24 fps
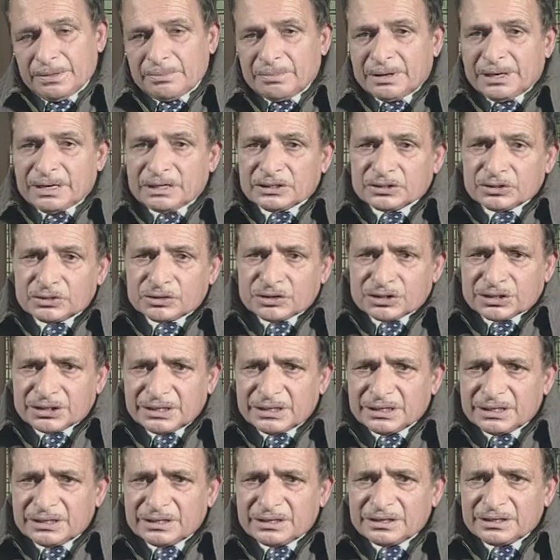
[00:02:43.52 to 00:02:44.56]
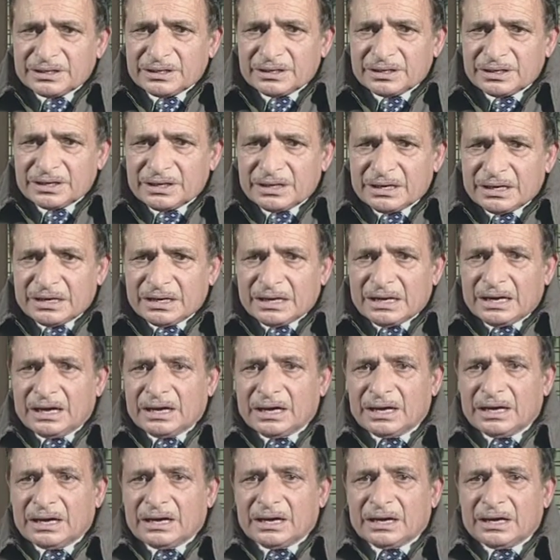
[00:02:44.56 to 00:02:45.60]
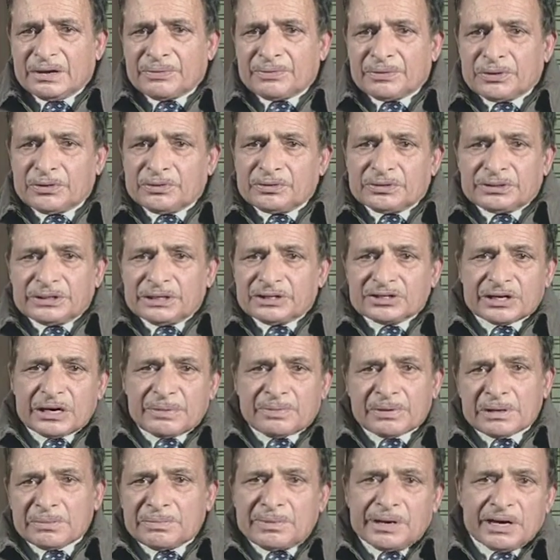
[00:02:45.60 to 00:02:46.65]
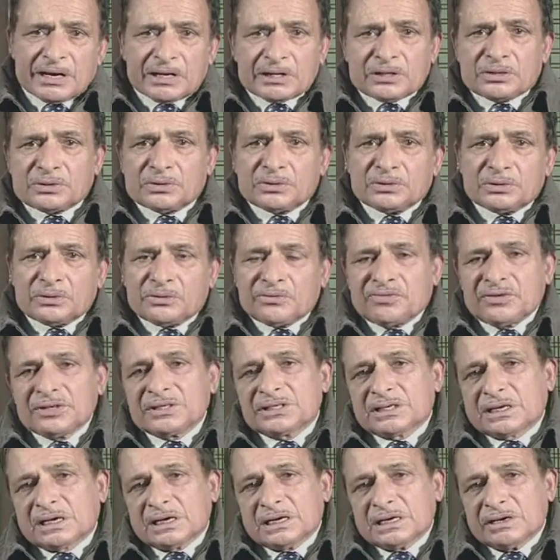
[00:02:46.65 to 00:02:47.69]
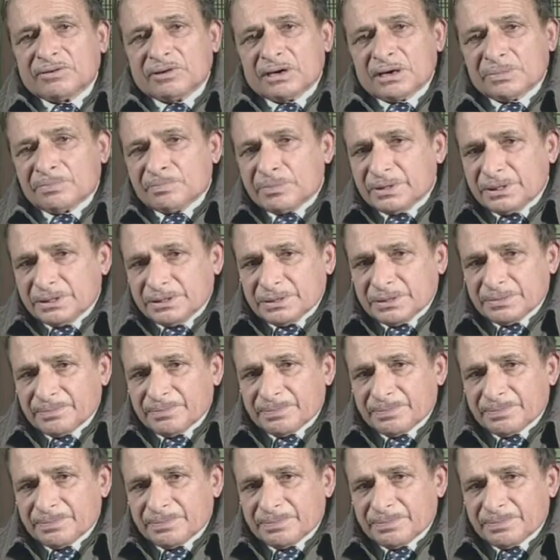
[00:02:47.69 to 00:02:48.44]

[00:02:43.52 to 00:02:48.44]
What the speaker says: But as you see, if you just refer back to physical development